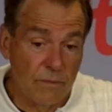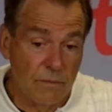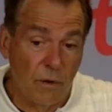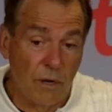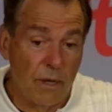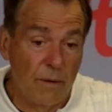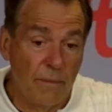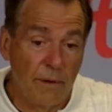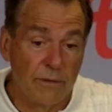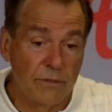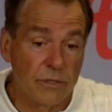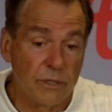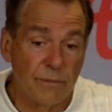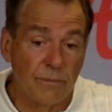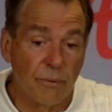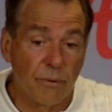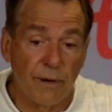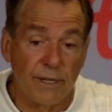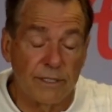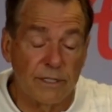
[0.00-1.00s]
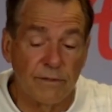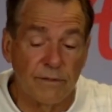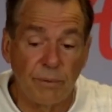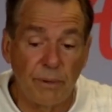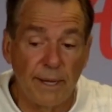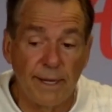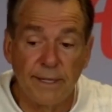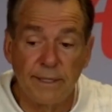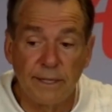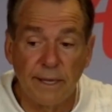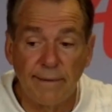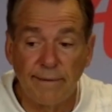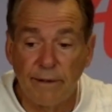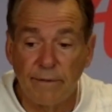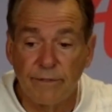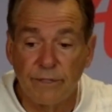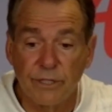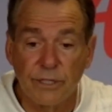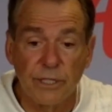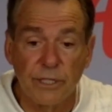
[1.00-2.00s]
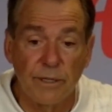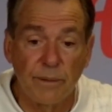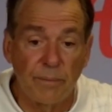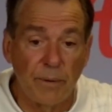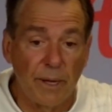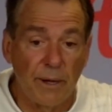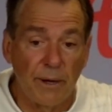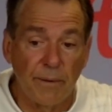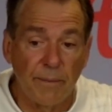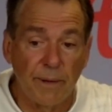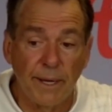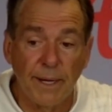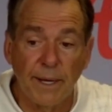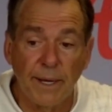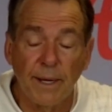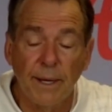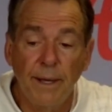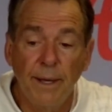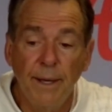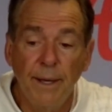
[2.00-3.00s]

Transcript: one of the most impressive plays I've ever seen a player make.